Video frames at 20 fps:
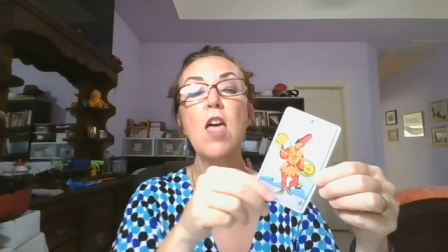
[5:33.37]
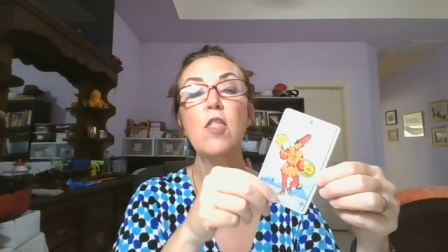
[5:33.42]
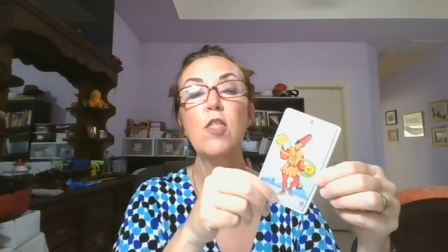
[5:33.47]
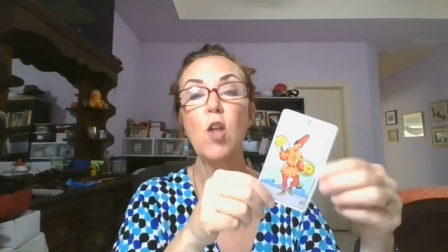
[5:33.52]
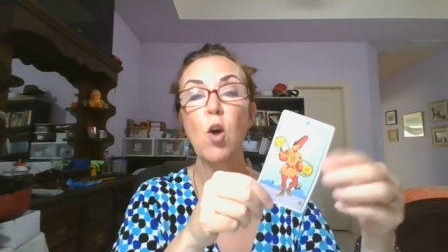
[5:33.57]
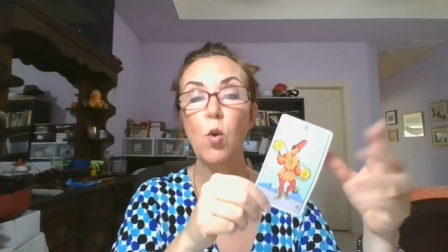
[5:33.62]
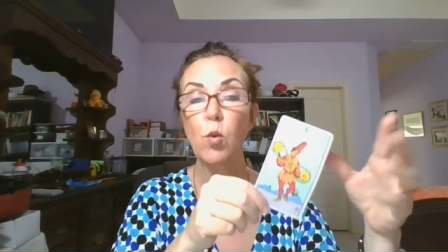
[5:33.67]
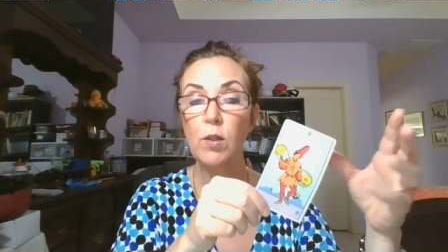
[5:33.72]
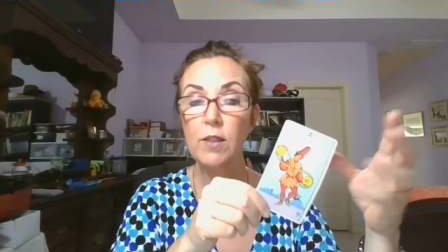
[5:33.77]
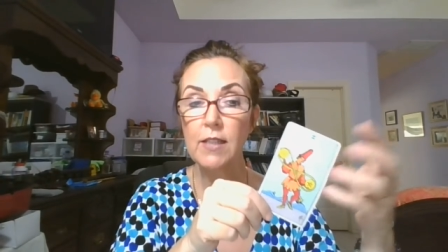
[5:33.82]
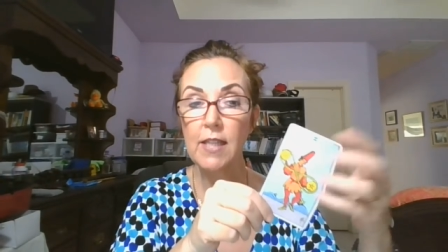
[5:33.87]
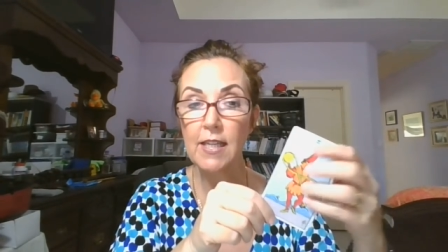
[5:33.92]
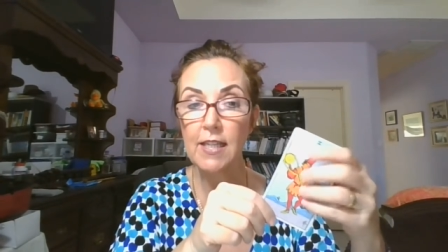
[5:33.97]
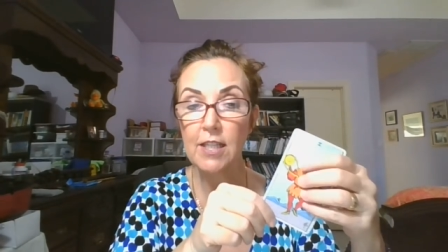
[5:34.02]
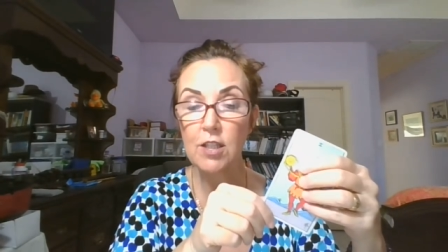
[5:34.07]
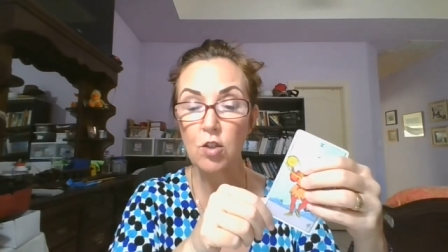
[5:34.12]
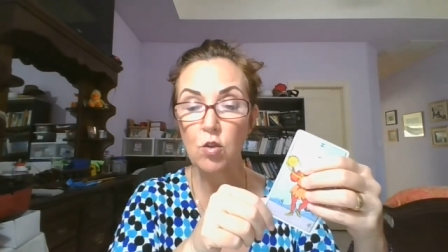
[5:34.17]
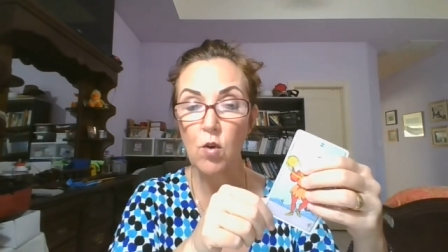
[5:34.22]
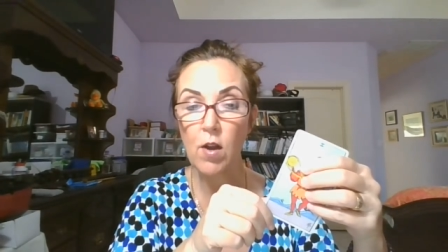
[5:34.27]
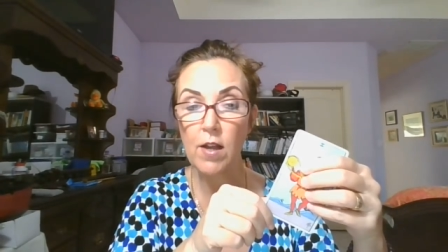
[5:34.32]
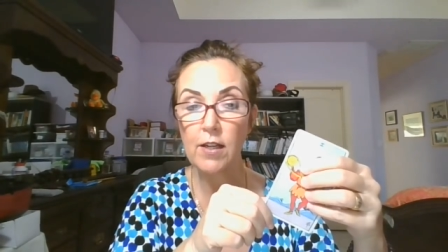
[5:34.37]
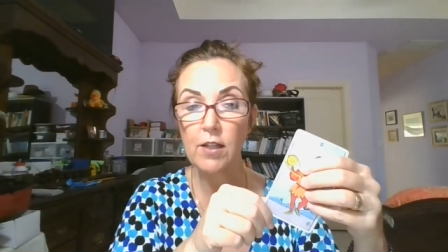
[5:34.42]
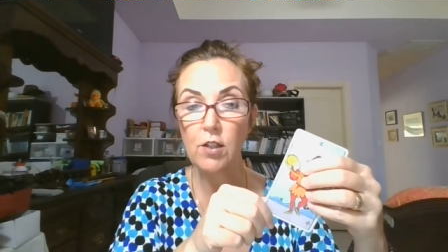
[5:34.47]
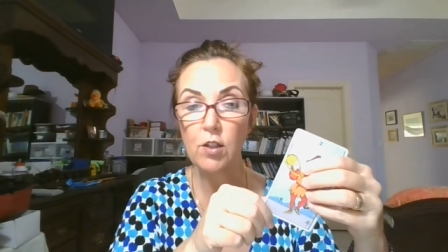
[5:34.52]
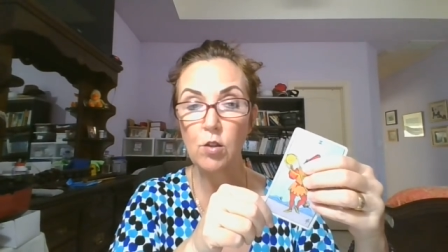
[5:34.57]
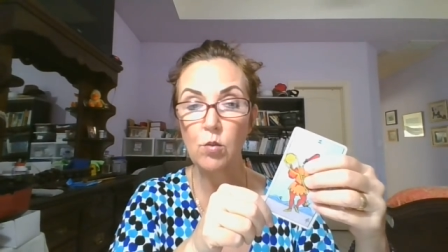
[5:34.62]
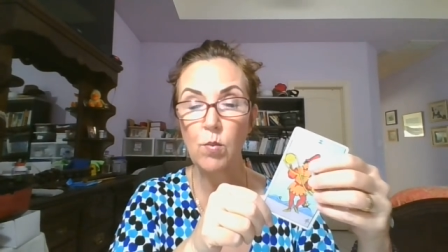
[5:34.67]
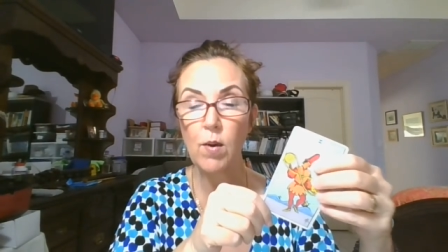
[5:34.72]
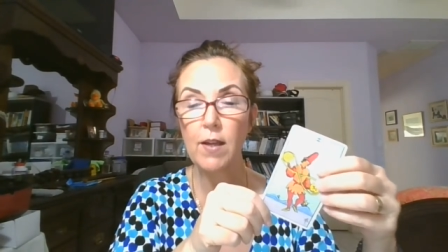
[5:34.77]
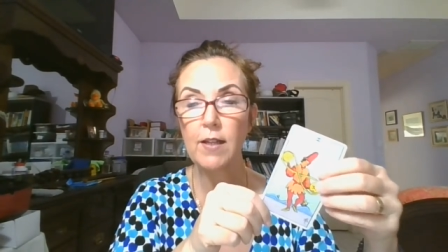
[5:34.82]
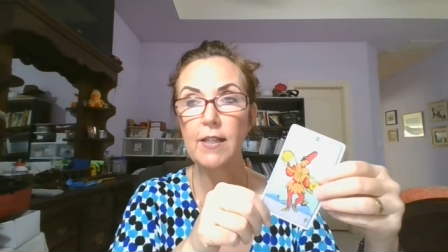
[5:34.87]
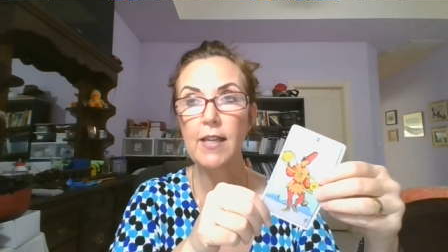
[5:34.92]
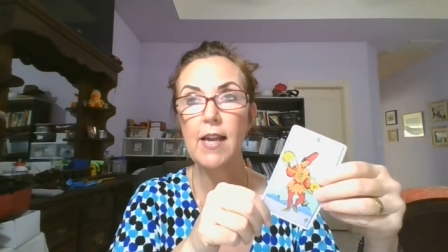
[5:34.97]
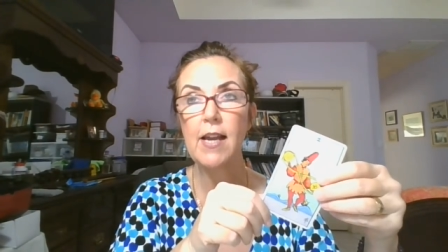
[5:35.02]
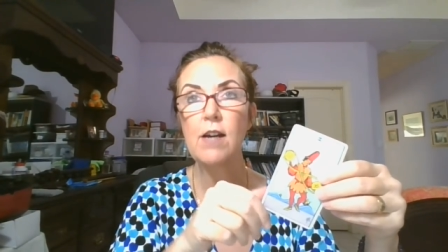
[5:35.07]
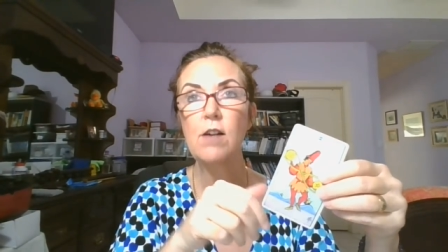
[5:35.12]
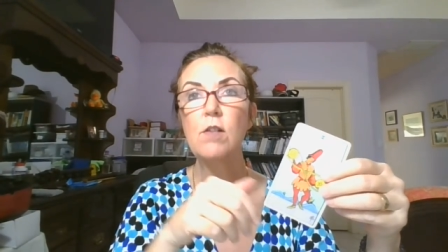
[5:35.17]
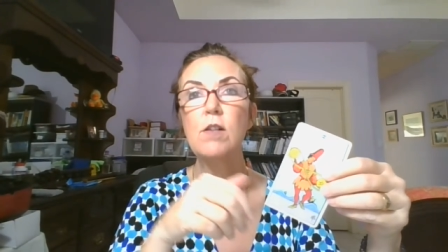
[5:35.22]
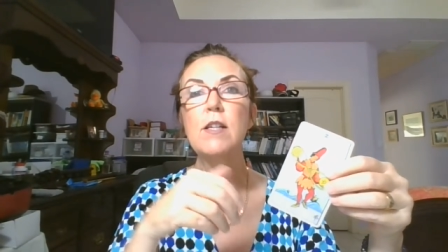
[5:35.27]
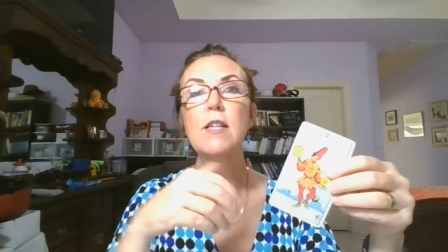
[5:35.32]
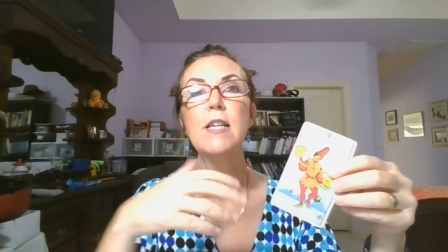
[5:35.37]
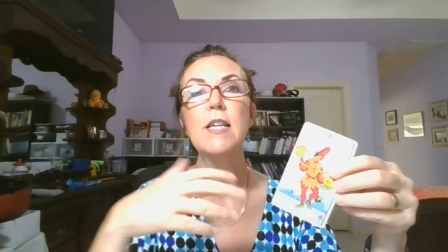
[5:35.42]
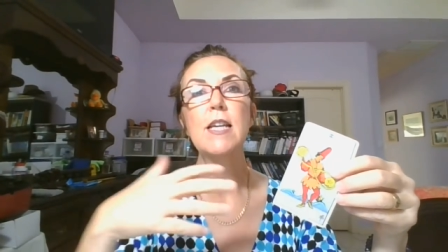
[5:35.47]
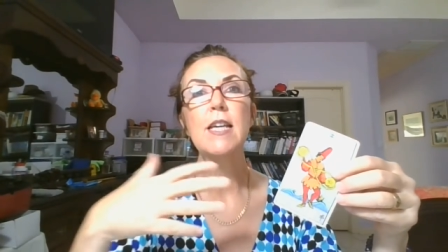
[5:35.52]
The only thing he's trying to do right now